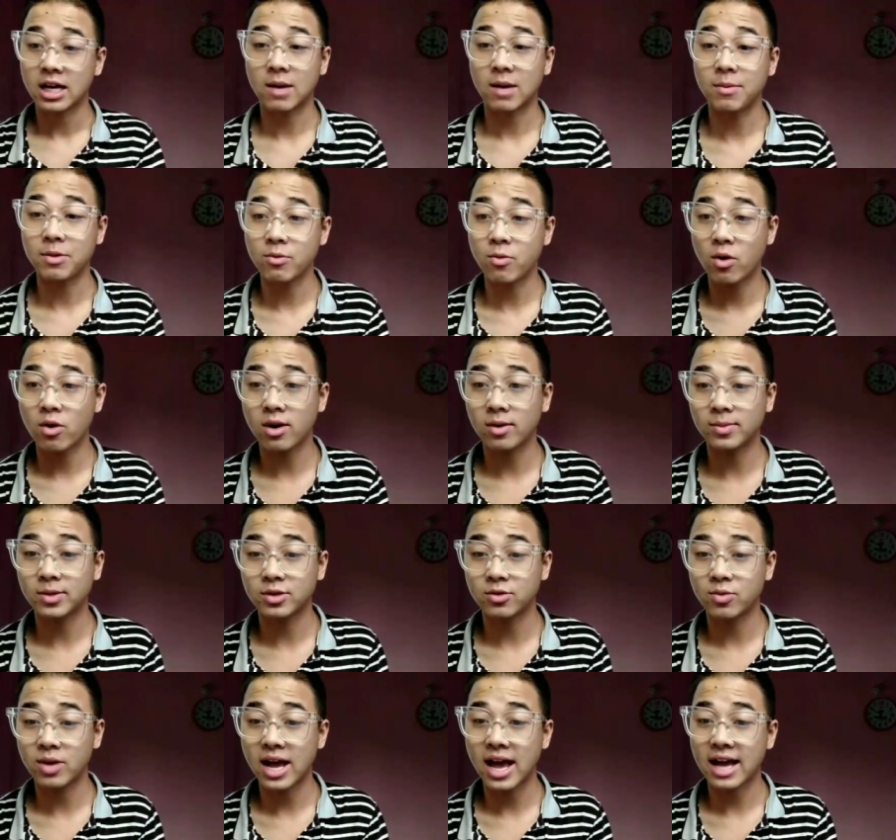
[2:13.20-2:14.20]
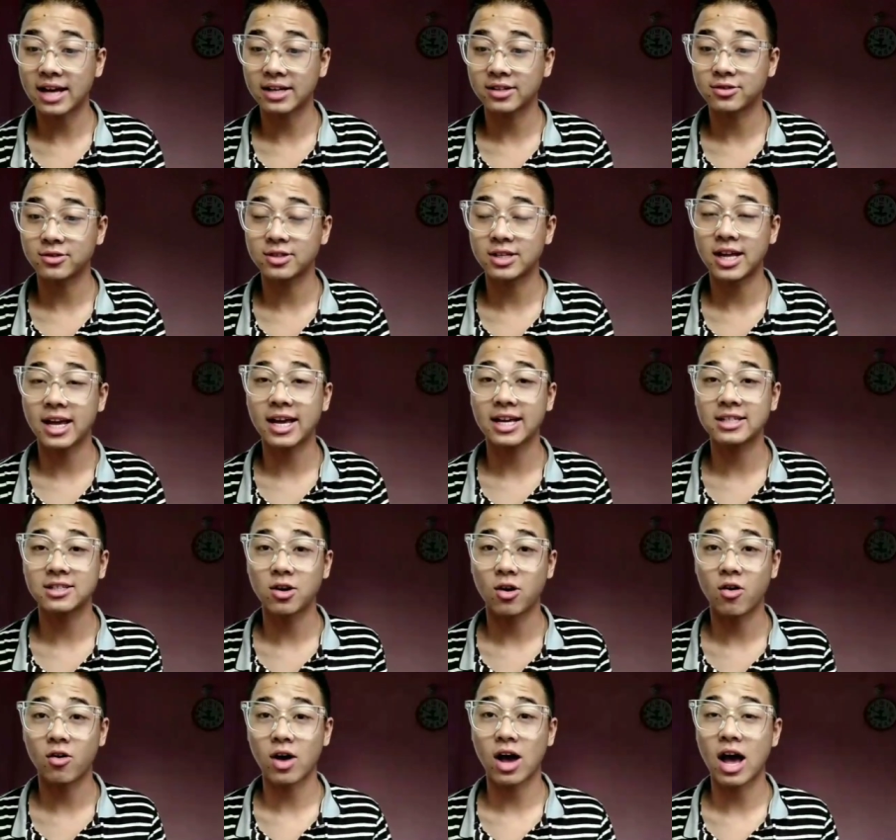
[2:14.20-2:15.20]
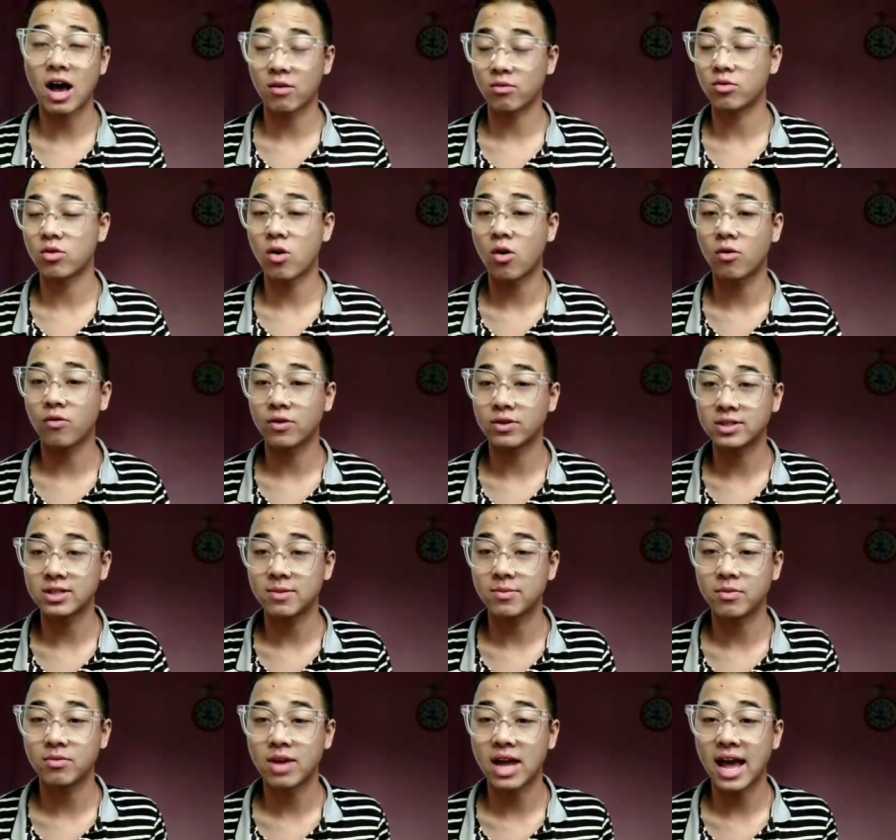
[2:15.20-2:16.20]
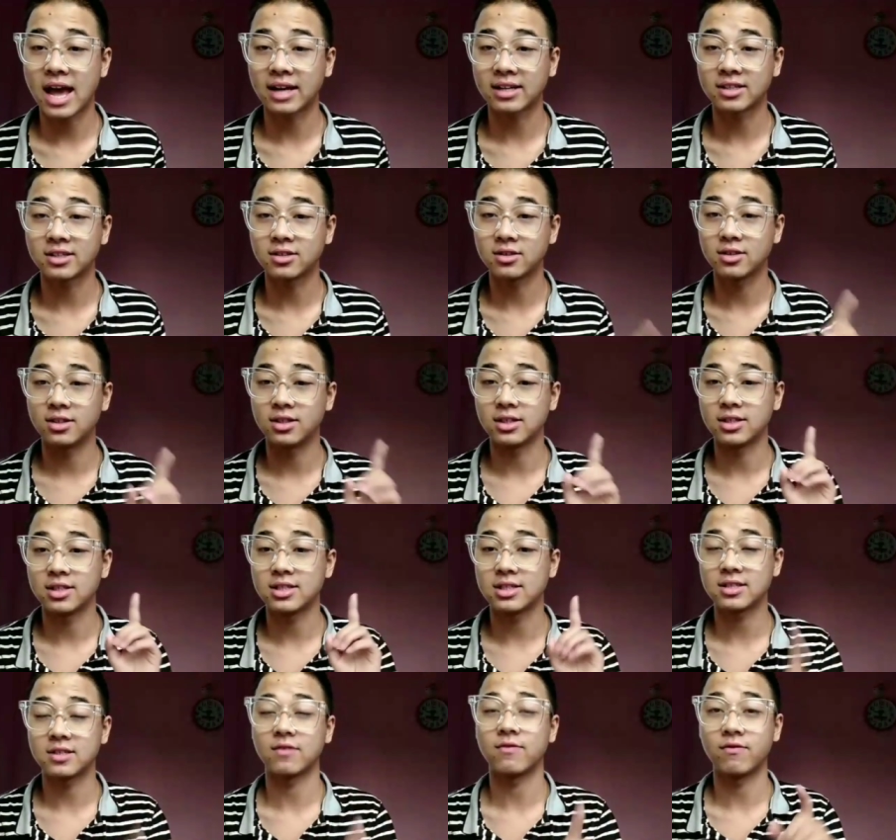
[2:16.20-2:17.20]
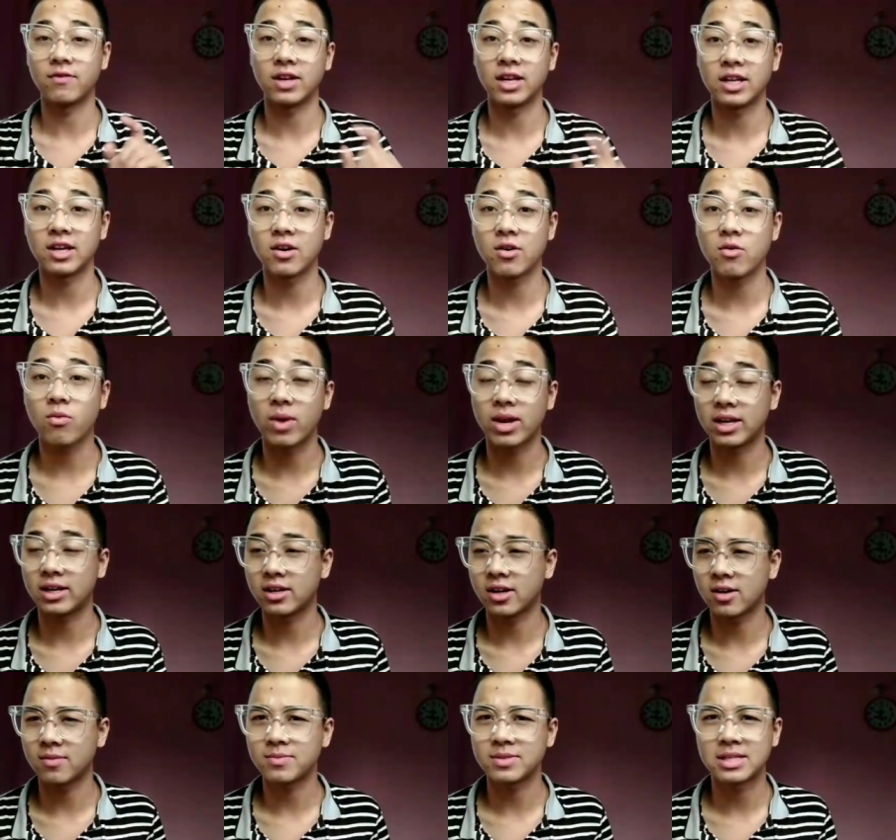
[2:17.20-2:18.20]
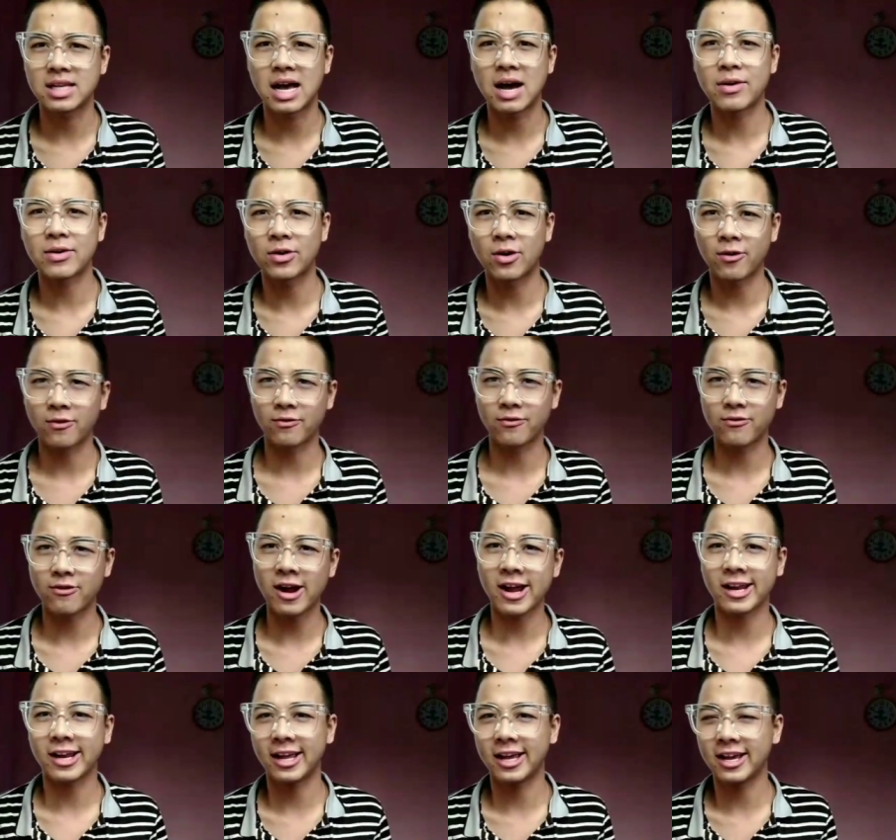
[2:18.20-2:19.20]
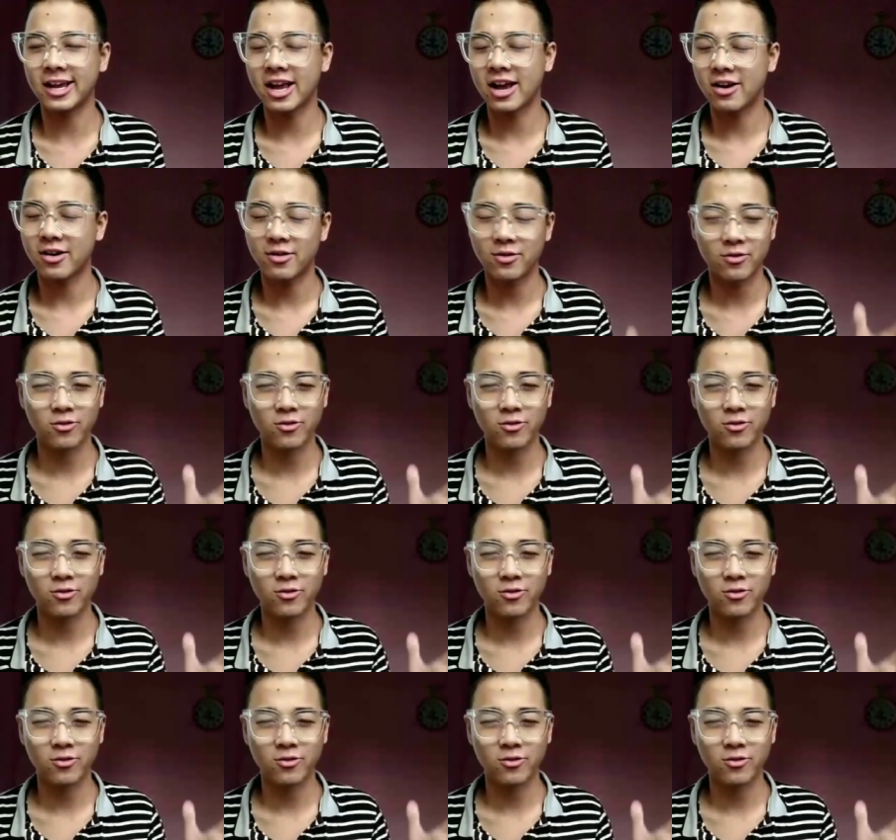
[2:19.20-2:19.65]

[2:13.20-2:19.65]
Comment what you want me to react to next. I would obviously be reacting to this video when it comes out on Friday.